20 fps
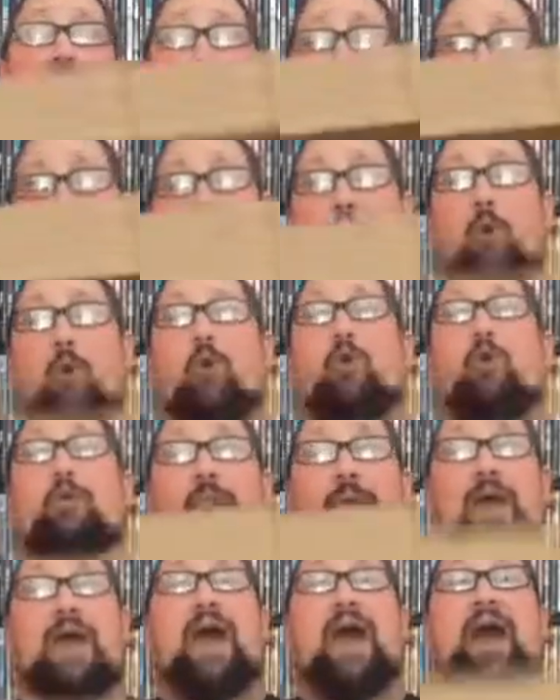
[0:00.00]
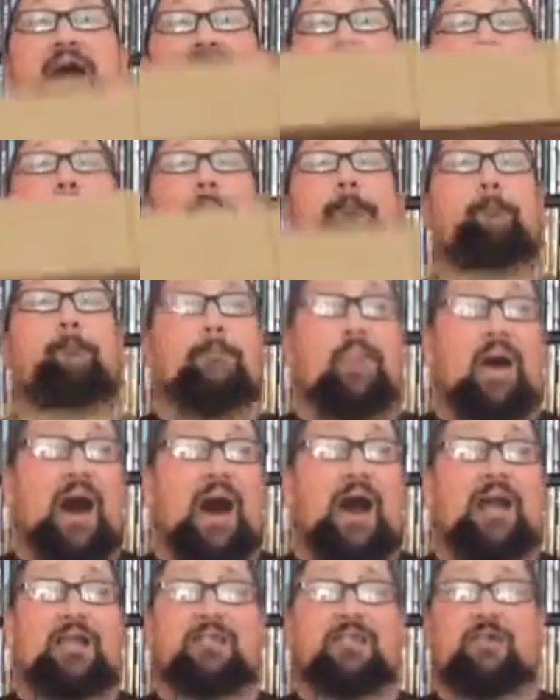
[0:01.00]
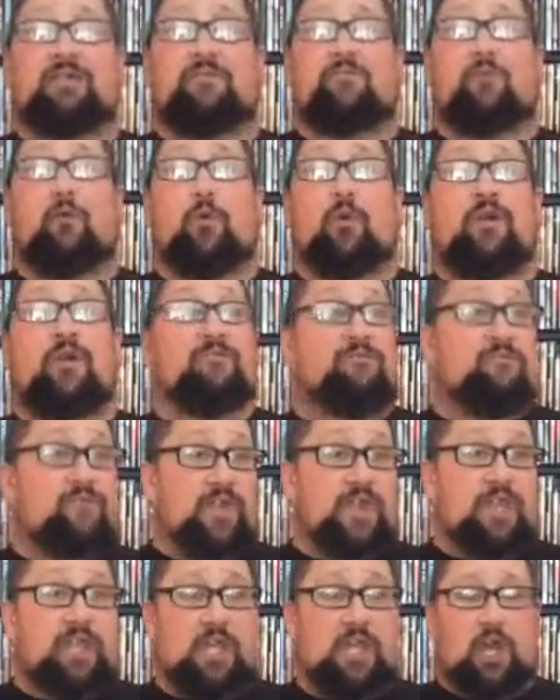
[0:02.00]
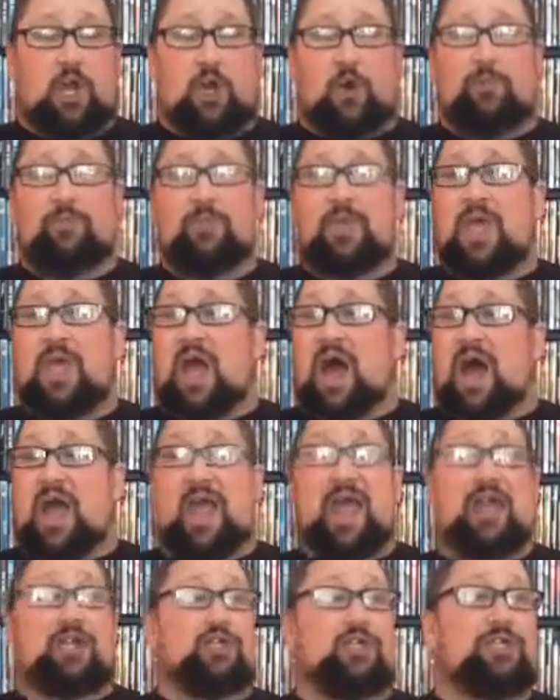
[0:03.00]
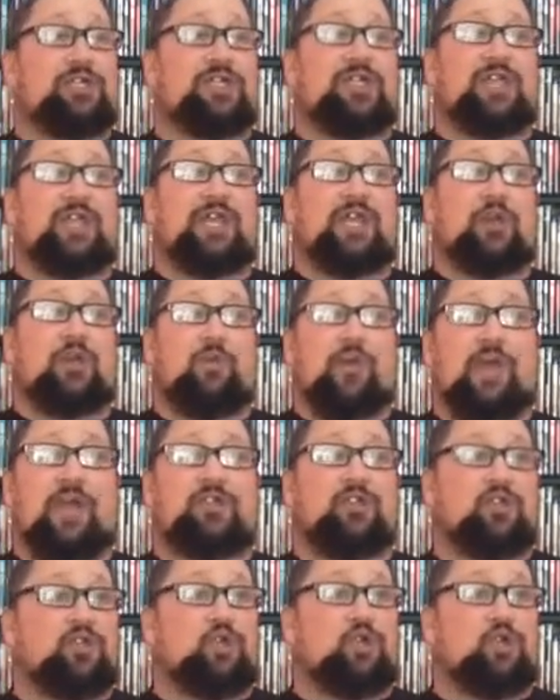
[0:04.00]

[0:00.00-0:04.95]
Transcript: Horror Pack unboxing for a video. I actually didn't get around to